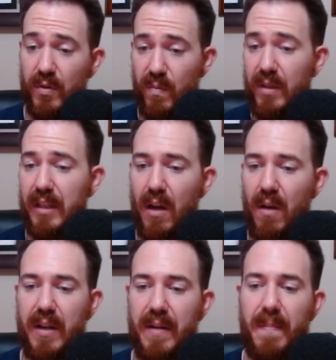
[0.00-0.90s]
really
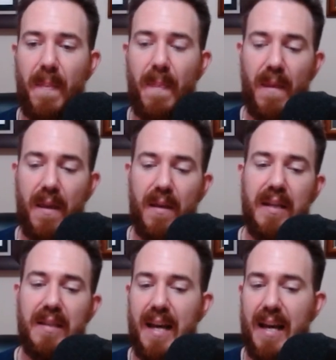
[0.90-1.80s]
going.
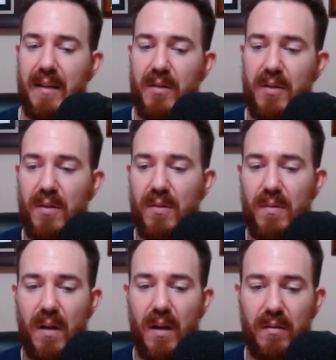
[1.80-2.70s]
Into Act
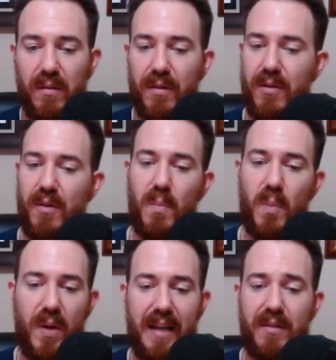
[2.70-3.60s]
2, a larger and
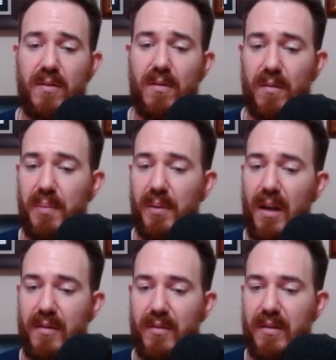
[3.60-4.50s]
more external
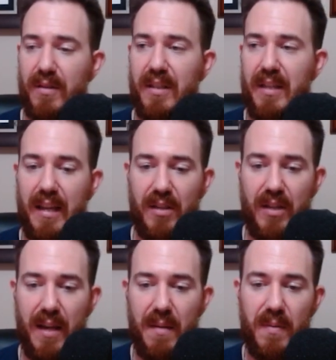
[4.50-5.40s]
plot started to take
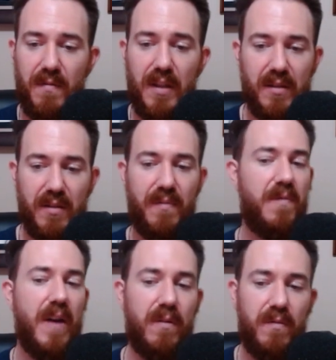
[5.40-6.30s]
shape via some
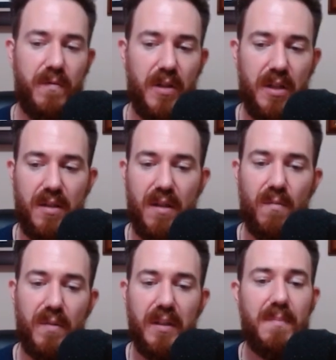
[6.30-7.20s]
found footage that
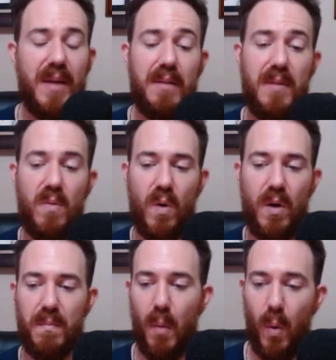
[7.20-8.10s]
really made me
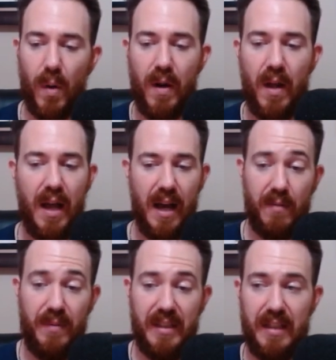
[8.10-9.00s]
want more. I
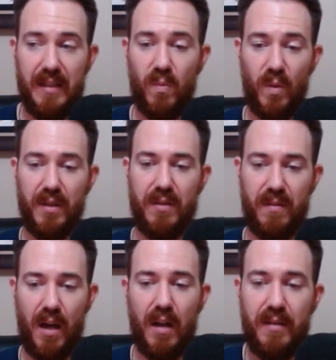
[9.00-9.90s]
really was
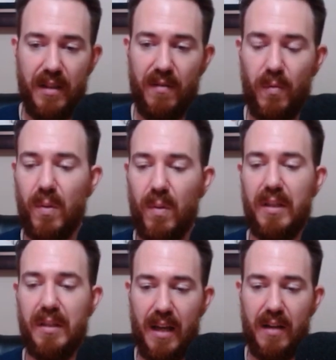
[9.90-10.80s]
hunting for
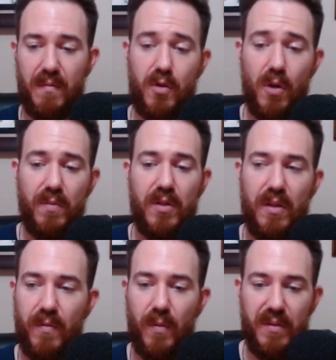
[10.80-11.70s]
and kind of jonesing
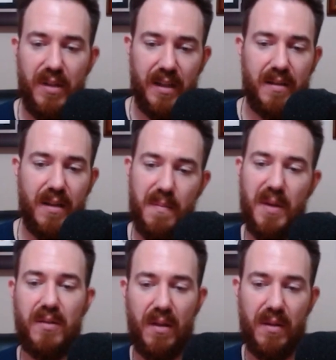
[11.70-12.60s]
for the next time I
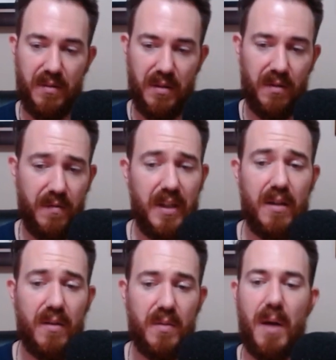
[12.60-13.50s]
saw those little
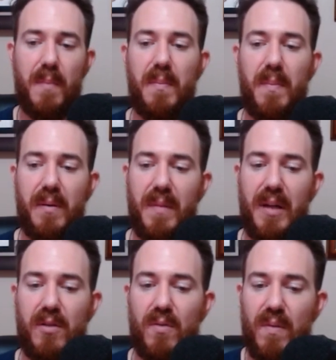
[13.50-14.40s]
videos pop up on my
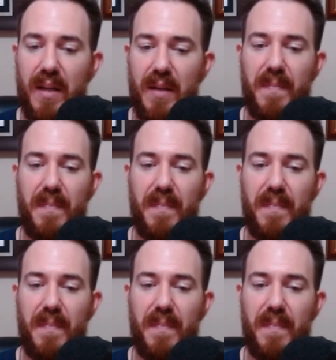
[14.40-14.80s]
screen.